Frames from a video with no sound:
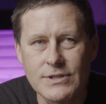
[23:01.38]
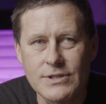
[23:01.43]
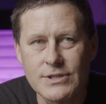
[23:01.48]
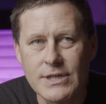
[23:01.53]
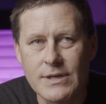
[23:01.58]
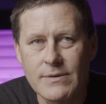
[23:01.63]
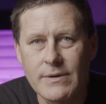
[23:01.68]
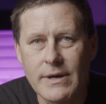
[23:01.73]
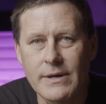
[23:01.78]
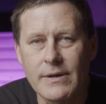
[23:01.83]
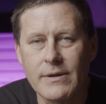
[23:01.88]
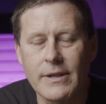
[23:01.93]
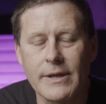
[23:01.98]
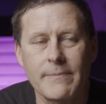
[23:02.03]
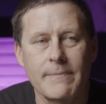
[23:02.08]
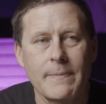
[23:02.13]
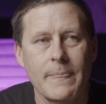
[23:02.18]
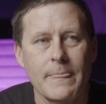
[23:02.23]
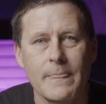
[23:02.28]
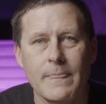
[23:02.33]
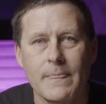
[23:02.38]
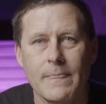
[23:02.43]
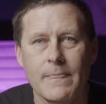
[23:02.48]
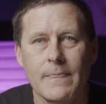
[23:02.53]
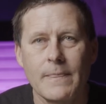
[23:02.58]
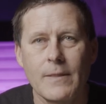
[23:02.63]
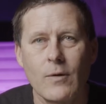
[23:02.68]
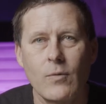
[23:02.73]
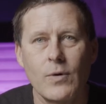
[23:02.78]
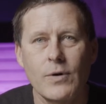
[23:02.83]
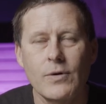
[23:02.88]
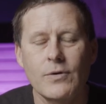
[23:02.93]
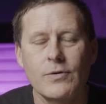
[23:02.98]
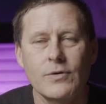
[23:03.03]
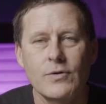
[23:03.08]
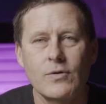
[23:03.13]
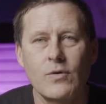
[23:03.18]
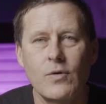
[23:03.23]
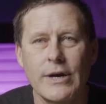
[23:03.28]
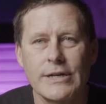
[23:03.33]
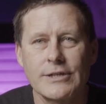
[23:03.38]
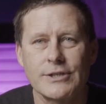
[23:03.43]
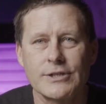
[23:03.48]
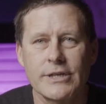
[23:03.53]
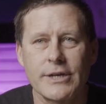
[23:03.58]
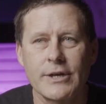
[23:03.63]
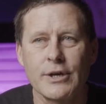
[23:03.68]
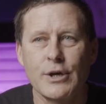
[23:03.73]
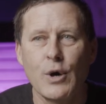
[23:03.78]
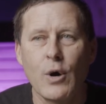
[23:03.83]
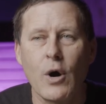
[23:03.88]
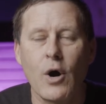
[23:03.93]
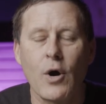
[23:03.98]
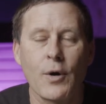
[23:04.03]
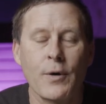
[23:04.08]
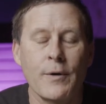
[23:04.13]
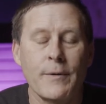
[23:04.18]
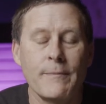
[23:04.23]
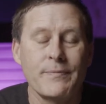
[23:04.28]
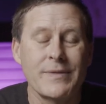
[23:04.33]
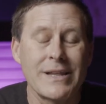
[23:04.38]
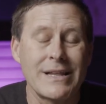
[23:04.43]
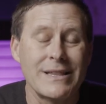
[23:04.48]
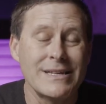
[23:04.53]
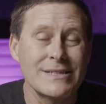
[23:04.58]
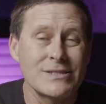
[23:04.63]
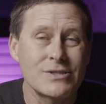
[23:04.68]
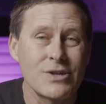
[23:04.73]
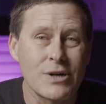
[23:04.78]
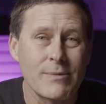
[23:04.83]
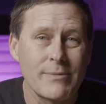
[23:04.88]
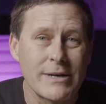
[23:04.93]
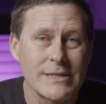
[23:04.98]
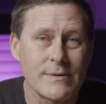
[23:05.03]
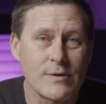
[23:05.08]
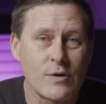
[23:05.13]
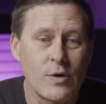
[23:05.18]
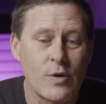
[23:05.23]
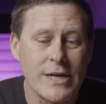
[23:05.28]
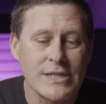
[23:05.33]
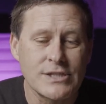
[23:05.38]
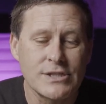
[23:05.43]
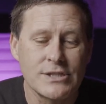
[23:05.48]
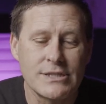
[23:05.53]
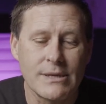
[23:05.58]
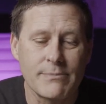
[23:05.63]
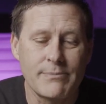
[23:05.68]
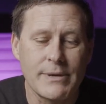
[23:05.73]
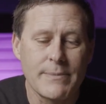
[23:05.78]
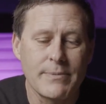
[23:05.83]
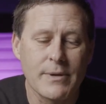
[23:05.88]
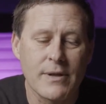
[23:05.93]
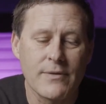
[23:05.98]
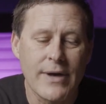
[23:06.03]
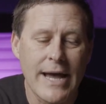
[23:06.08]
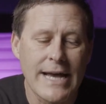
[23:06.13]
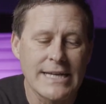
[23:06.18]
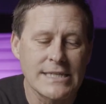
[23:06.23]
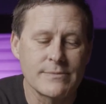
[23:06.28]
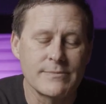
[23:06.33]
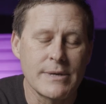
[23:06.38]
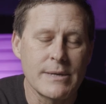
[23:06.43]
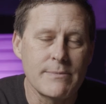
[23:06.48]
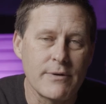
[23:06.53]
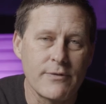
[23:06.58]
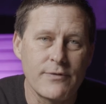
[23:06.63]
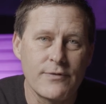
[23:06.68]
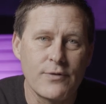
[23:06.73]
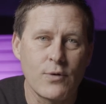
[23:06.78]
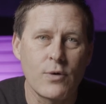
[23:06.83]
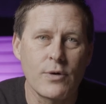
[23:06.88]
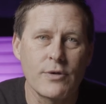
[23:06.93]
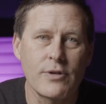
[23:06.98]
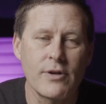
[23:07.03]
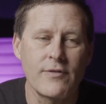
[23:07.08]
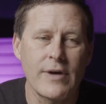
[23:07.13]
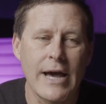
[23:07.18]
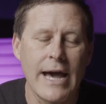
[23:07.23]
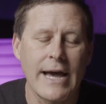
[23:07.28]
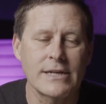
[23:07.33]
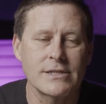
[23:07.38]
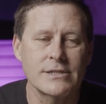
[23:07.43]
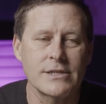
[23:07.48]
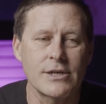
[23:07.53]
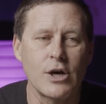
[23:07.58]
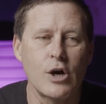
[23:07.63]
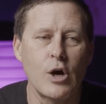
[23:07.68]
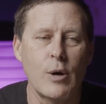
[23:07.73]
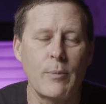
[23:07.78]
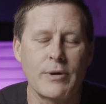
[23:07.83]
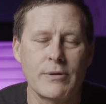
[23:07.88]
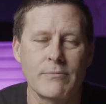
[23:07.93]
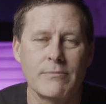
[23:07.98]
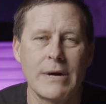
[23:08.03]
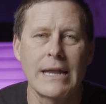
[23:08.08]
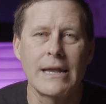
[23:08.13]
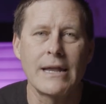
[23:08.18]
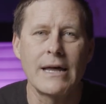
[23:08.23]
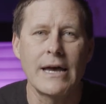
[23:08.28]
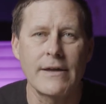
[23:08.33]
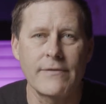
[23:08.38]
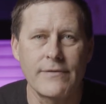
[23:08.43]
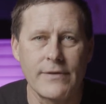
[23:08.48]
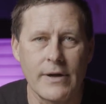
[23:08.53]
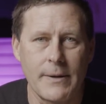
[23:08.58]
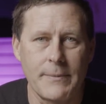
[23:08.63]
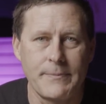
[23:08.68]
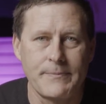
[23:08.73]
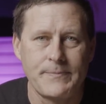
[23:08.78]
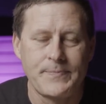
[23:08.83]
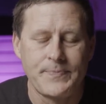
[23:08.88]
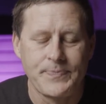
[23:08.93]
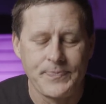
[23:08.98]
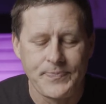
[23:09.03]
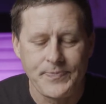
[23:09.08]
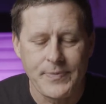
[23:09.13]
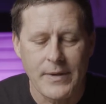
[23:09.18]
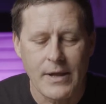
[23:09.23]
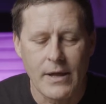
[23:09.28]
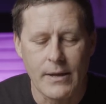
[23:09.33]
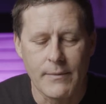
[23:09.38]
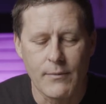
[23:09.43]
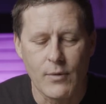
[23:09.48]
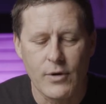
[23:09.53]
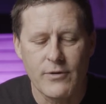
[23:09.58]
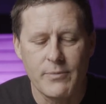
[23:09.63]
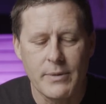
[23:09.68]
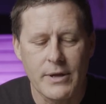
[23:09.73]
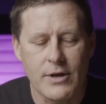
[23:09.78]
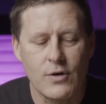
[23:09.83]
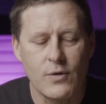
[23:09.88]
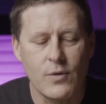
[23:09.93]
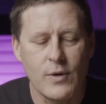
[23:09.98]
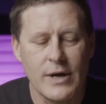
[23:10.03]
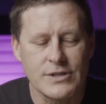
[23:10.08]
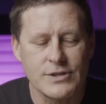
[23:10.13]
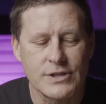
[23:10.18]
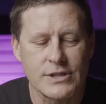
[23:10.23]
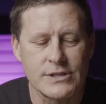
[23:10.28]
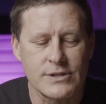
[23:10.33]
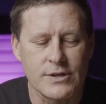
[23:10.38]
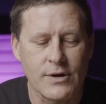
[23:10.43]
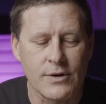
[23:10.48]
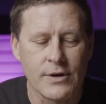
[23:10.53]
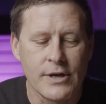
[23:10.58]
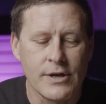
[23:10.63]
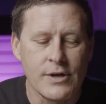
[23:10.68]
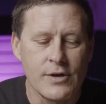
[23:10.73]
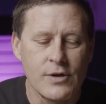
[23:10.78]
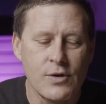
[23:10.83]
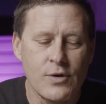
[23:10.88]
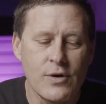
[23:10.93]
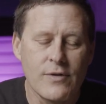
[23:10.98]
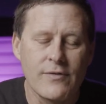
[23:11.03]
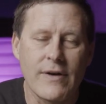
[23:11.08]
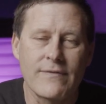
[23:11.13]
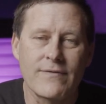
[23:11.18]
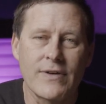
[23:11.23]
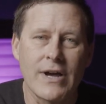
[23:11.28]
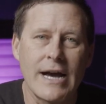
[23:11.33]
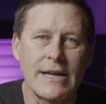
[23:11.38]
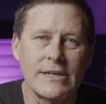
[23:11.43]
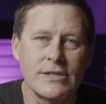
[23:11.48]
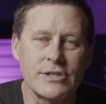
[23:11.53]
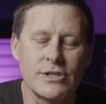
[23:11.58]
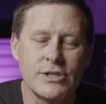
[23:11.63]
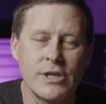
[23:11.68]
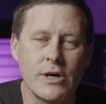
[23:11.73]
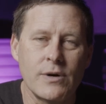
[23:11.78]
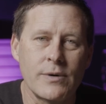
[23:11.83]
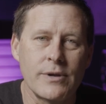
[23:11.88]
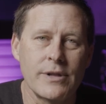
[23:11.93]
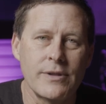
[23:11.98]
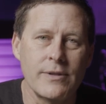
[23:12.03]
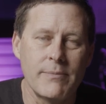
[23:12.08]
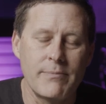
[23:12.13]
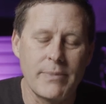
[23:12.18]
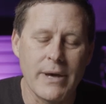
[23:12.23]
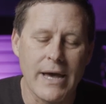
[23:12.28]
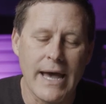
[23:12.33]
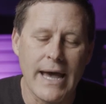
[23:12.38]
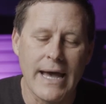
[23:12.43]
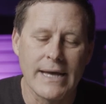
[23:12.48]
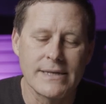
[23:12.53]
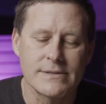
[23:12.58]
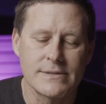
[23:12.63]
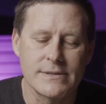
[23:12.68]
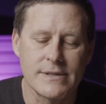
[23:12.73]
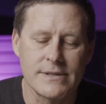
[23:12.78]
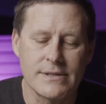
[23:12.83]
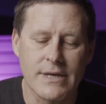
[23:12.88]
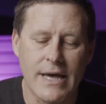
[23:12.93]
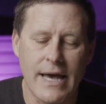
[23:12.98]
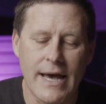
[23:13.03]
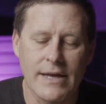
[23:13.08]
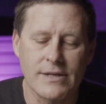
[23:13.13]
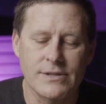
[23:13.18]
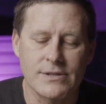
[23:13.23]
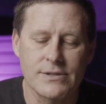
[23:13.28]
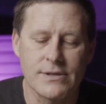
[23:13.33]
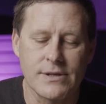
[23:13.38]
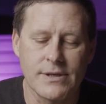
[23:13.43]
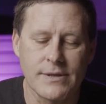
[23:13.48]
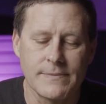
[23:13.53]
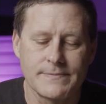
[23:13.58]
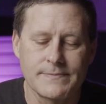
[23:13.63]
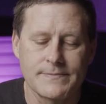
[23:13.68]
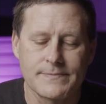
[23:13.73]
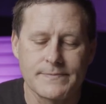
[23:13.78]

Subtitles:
to sit around and go like, what are good questions? Or let's talk about some questions that people have asked me before that have actually opened my life up. What have been questions, or who have I gotten to know in the past that's actually